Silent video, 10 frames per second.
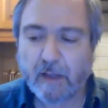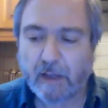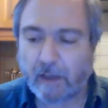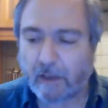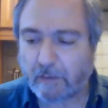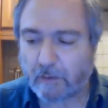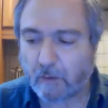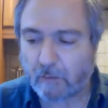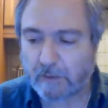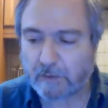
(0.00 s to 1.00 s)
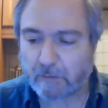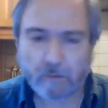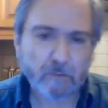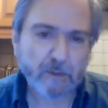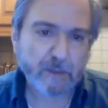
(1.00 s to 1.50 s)
and you know they
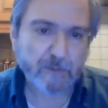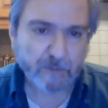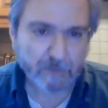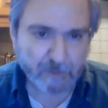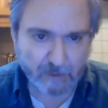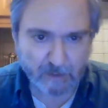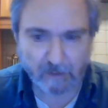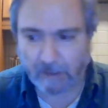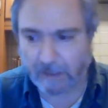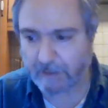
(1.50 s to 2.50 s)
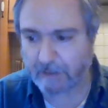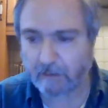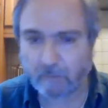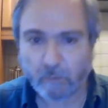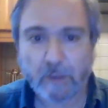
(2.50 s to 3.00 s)
say, goes on in
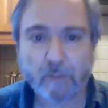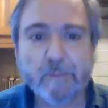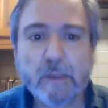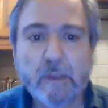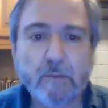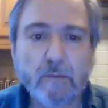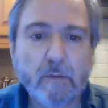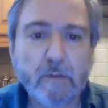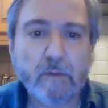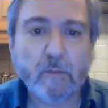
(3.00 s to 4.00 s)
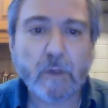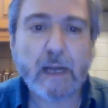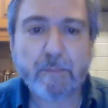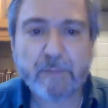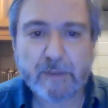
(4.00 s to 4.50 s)
Alaska. Well, what
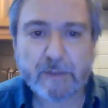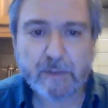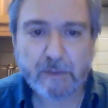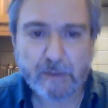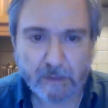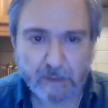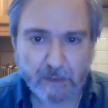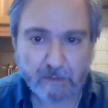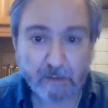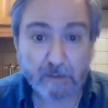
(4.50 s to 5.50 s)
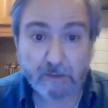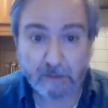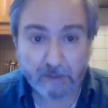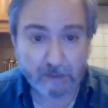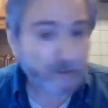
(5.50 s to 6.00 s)
happens in the Arctic does
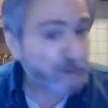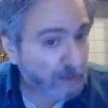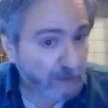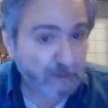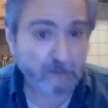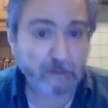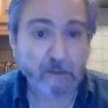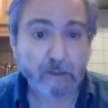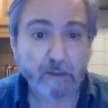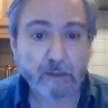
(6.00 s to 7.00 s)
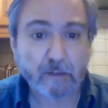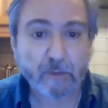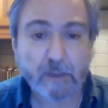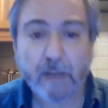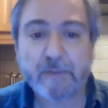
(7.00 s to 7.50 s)
not stay in the Arctic.
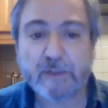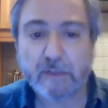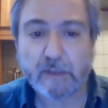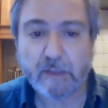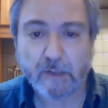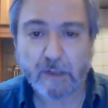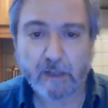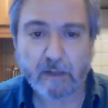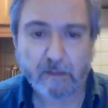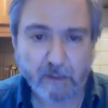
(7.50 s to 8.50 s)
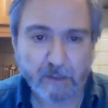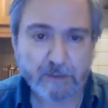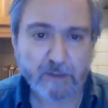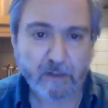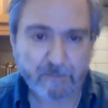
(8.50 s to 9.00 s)
What happens in the Arctic
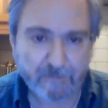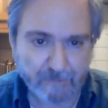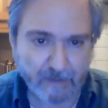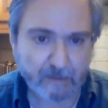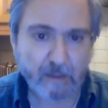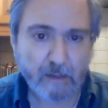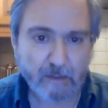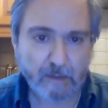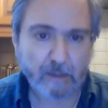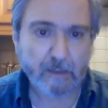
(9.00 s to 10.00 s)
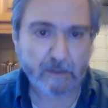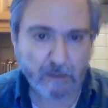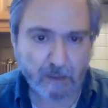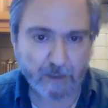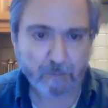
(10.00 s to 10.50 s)
does affect the
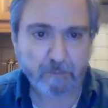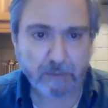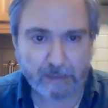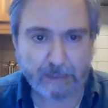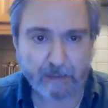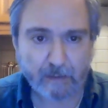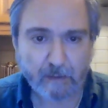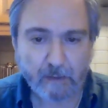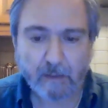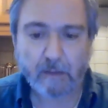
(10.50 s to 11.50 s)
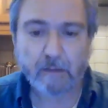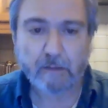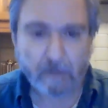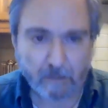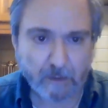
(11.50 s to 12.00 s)
entire planet.
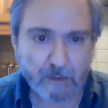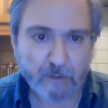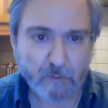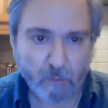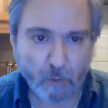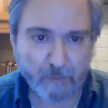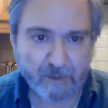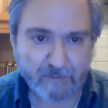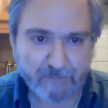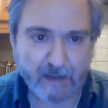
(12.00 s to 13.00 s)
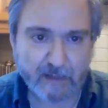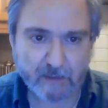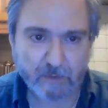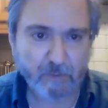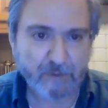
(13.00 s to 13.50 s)
The Arctic is warming the
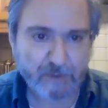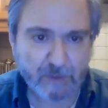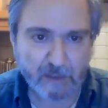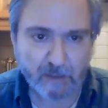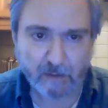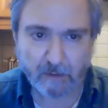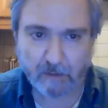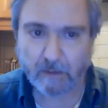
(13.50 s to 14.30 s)
fastest we see,